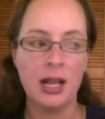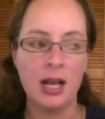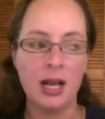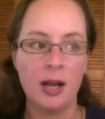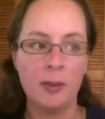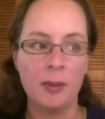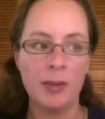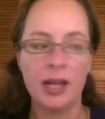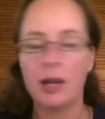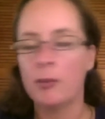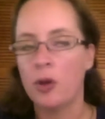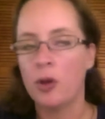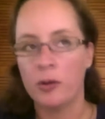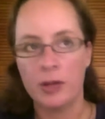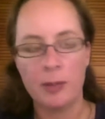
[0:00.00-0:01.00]
And I'm
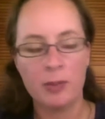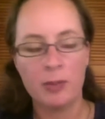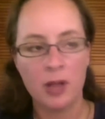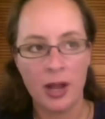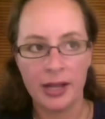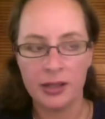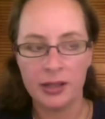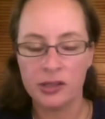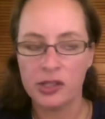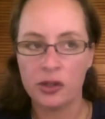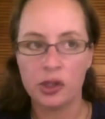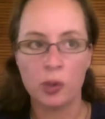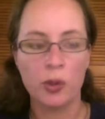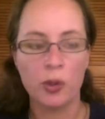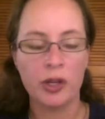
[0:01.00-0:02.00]
not implying that
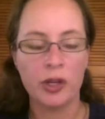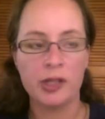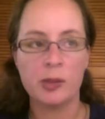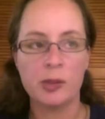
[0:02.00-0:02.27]
social workers